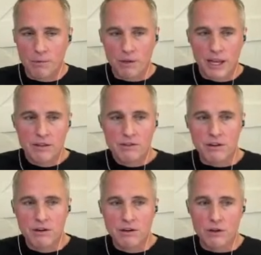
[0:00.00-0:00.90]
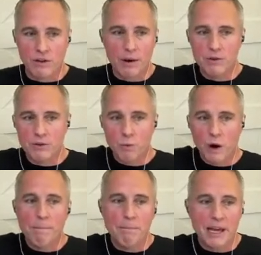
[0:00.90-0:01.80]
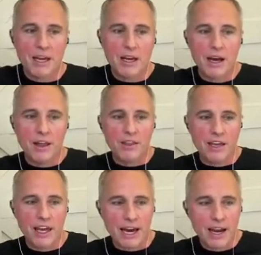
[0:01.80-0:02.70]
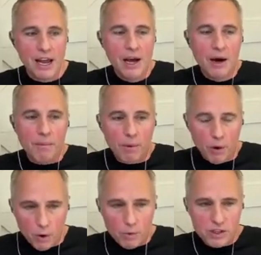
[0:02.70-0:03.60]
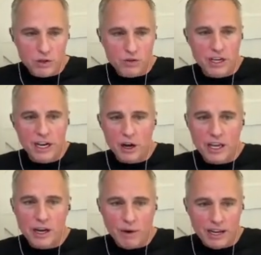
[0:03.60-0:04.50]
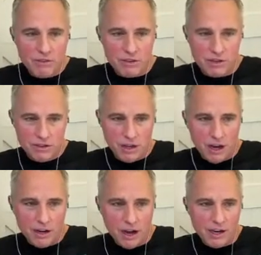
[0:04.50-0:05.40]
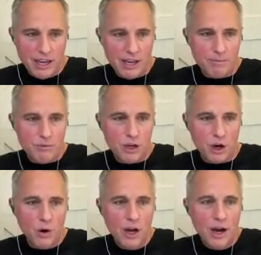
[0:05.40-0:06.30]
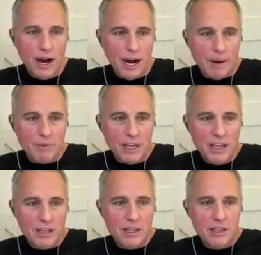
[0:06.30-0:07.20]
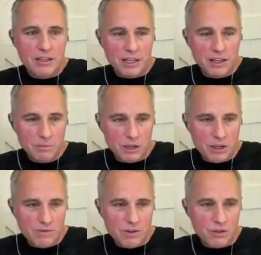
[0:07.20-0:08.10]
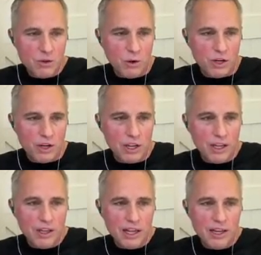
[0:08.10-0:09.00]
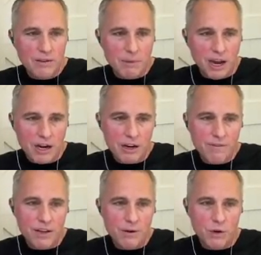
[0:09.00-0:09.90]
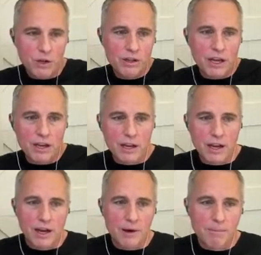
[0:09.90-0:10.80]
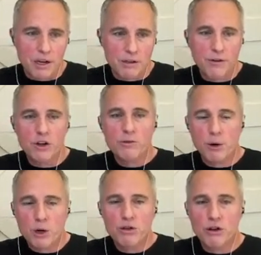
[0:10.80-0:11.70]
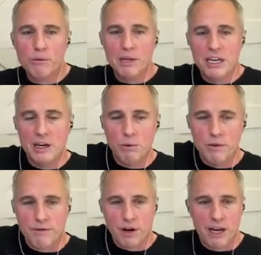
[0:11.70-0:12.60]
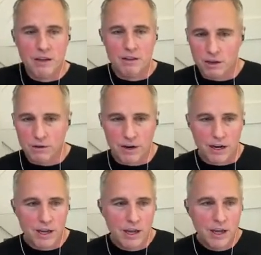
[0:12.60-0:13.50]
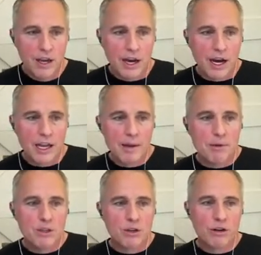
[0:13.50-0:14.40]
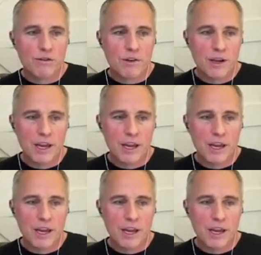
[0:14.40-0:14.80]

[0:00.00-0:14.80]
Albert Lasker. So that was one big uh, thing he had. What was interesting, and I'll get right to this on on him. So um, he he said, let me give you this quote here. He, he, in his biography, he reeled that uh, upon his first personal meeting with Frank Leo Frank, uh, he perceived